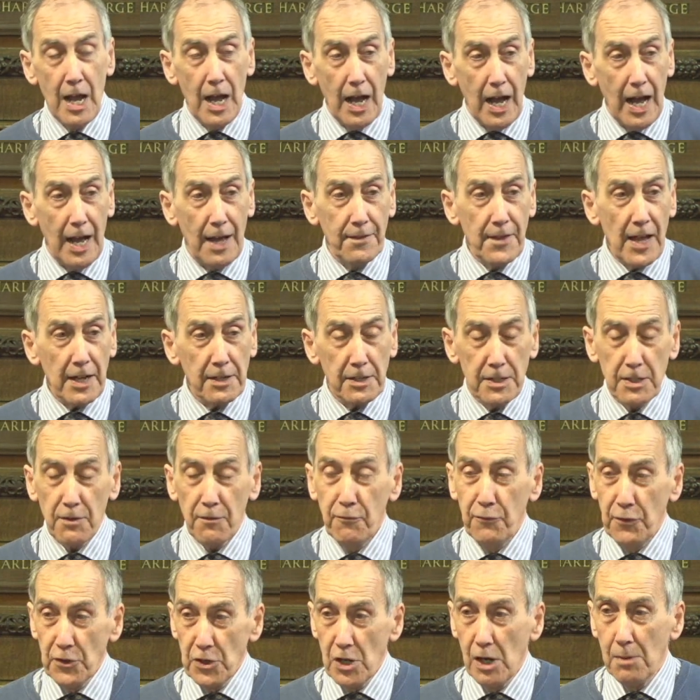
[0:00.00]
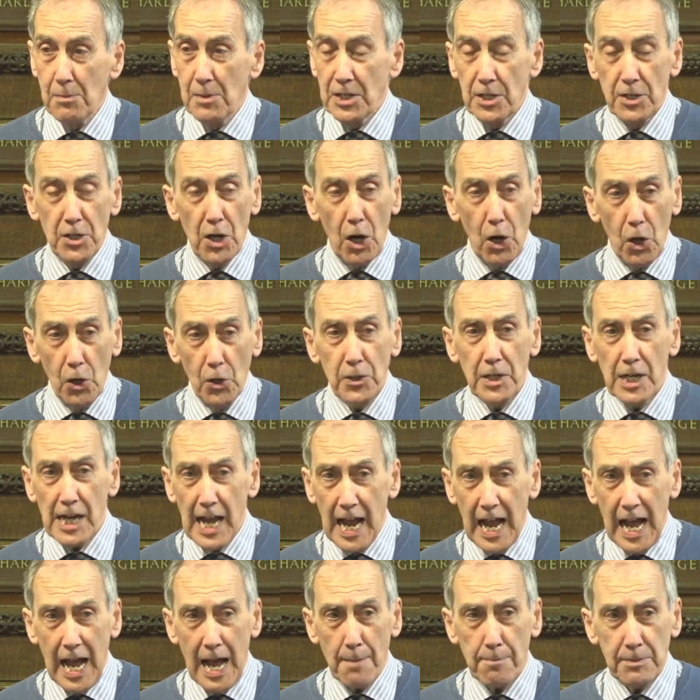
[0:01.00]
And that phenomenon only
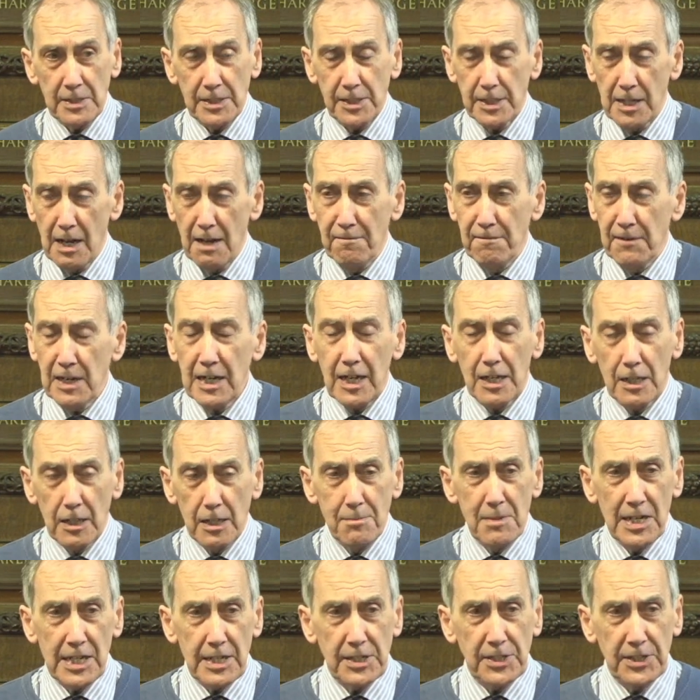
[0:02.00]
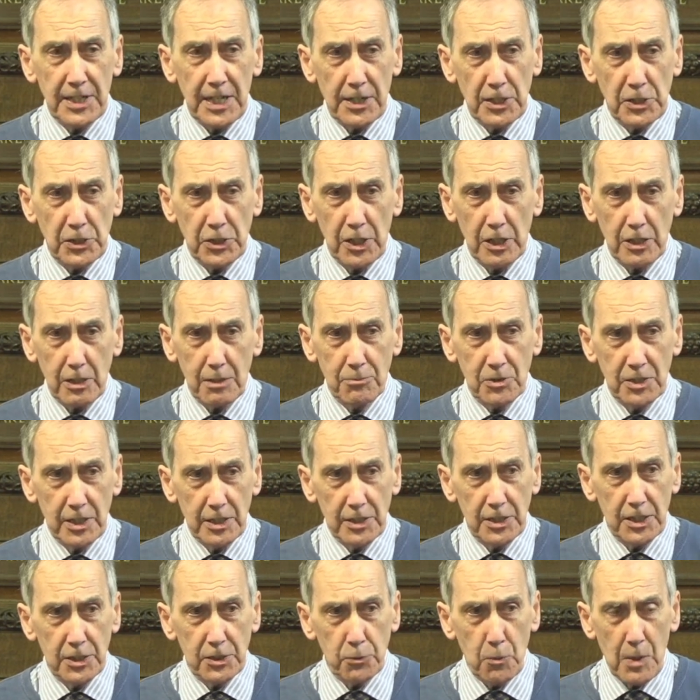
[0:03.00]
happens in a very limited set of
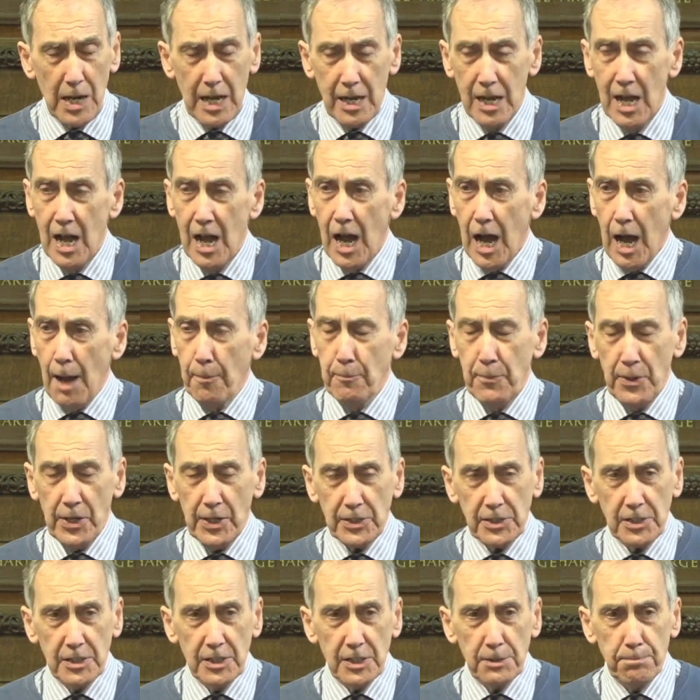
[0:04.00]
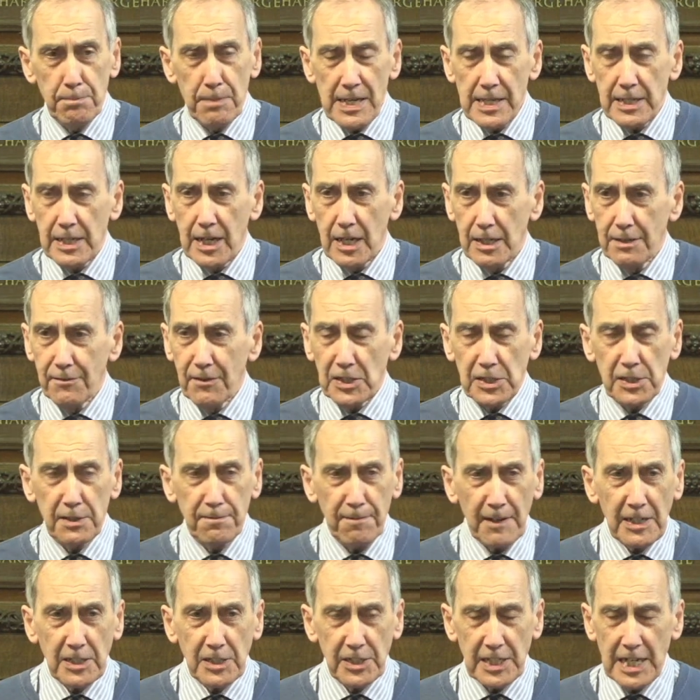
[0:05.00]
circumstances where a person has been kind of
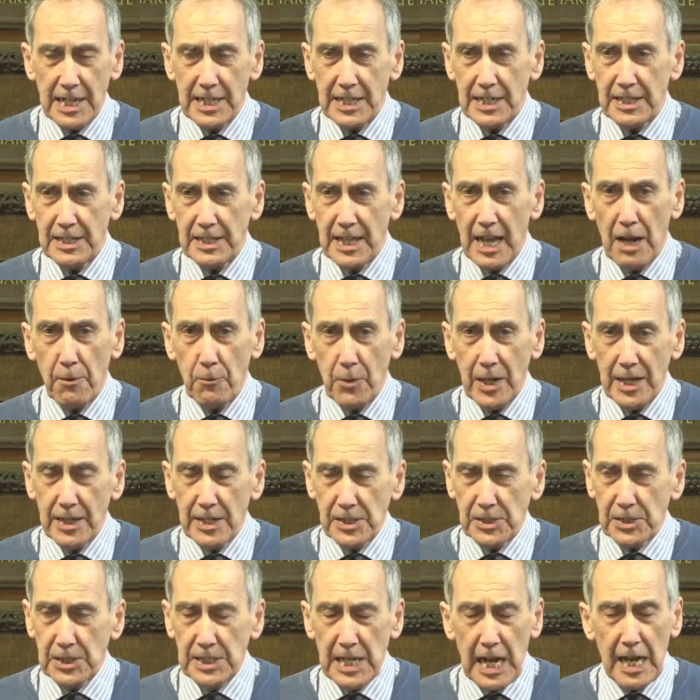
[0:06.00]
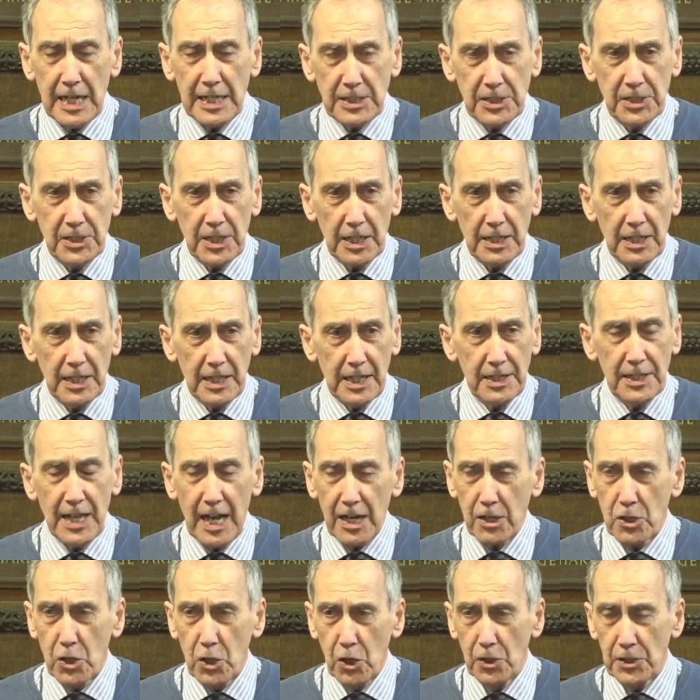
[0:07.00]
asphyxiated in that way and has died suddenly in
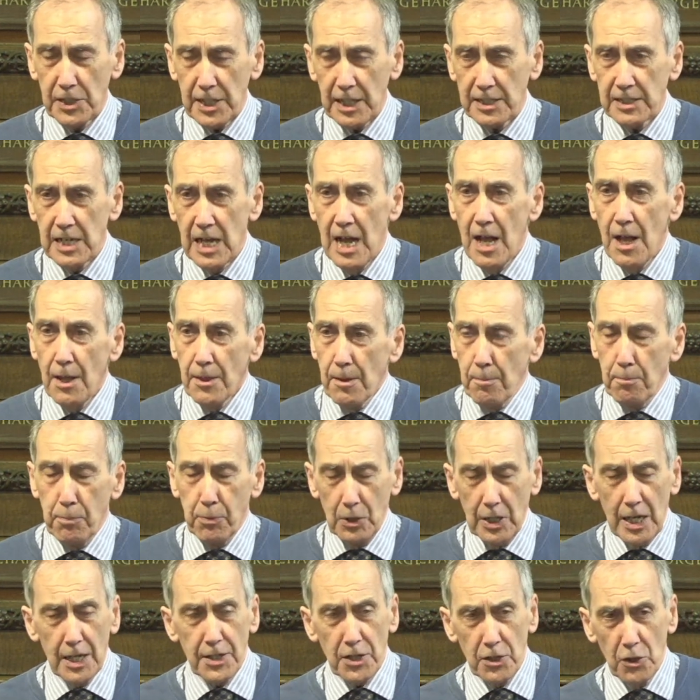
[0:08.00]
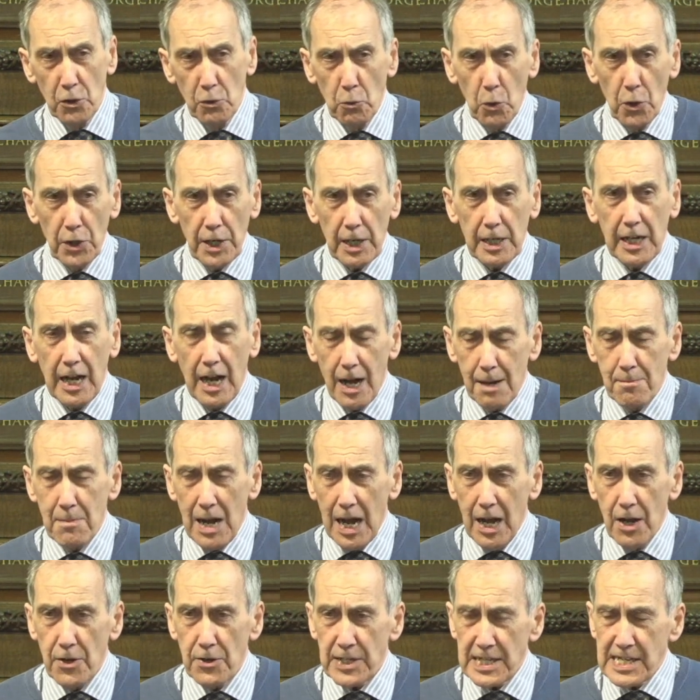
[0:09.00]
that context. The blood and the water come
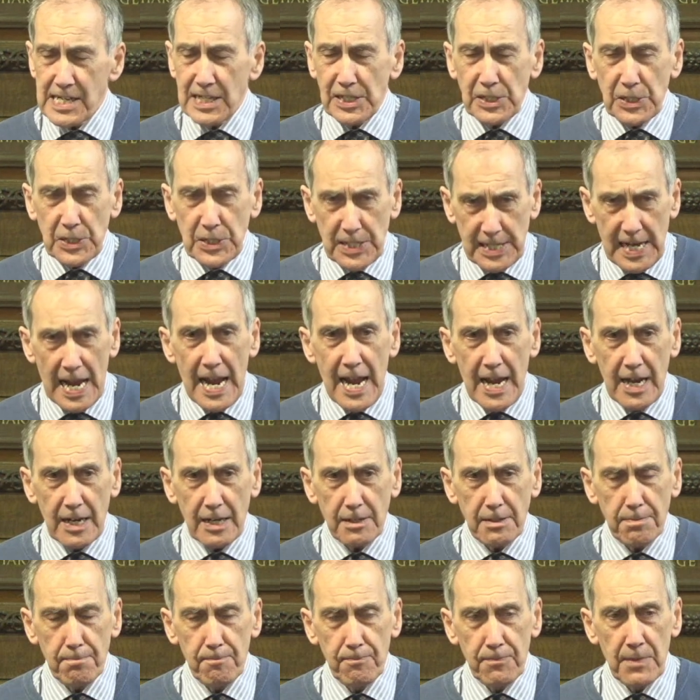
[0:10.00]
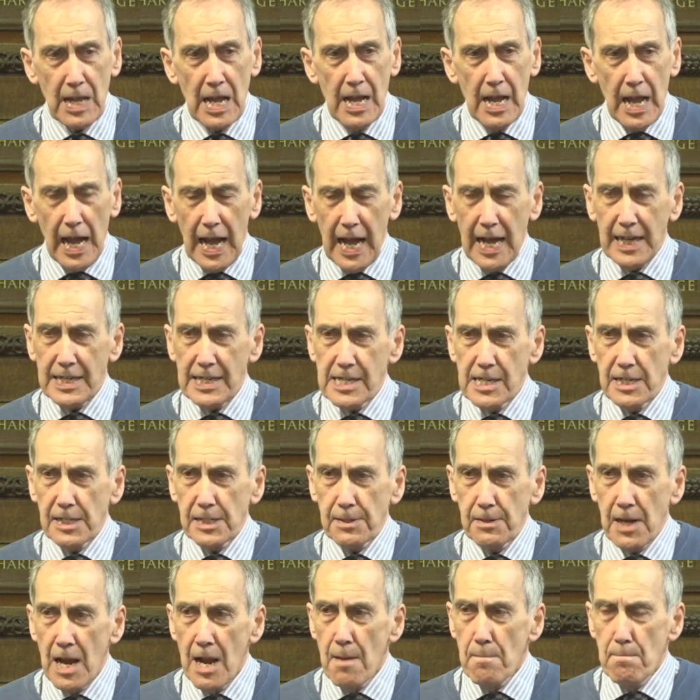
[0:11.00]
out, he is dead, and he
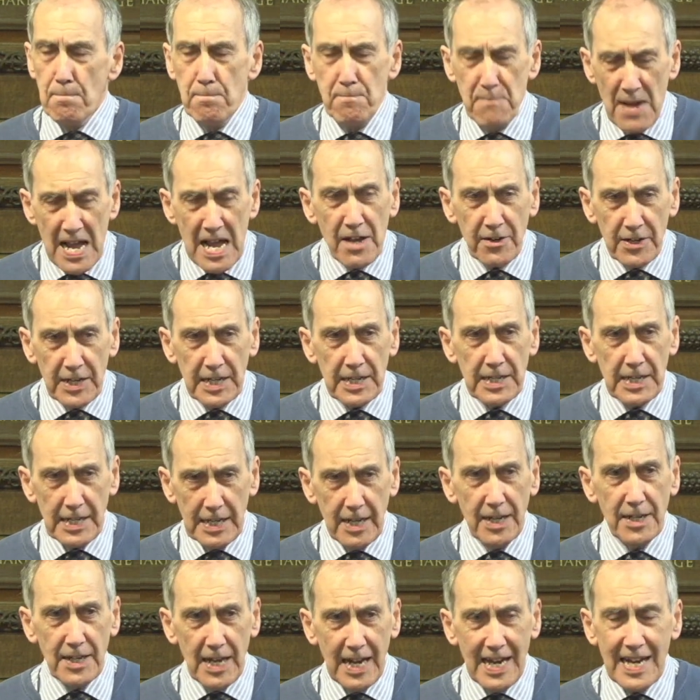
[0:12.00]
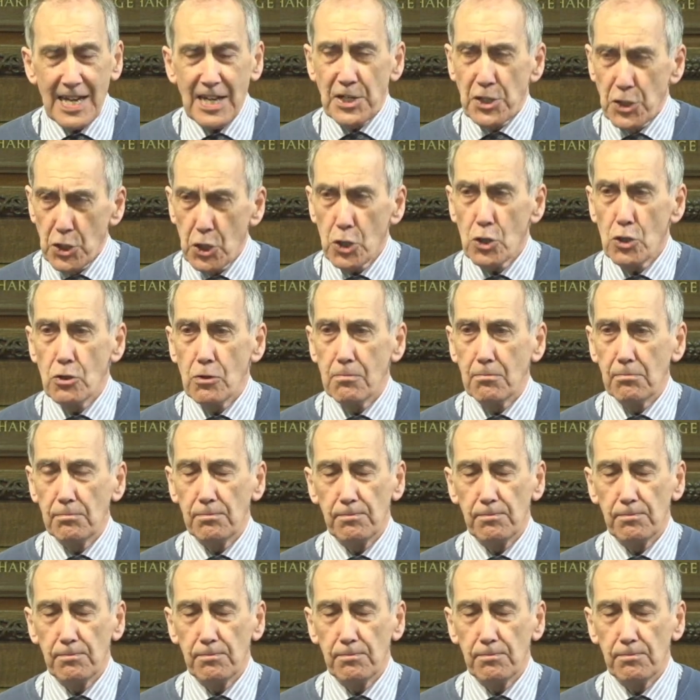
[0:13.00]
is buried in a tomb.